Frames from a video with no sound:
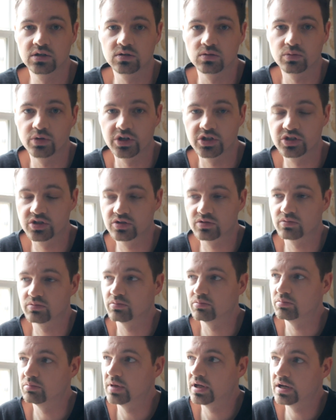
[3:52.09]
which
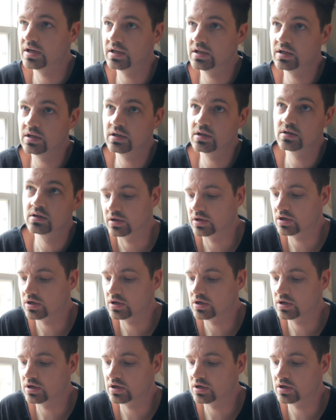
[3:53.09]
many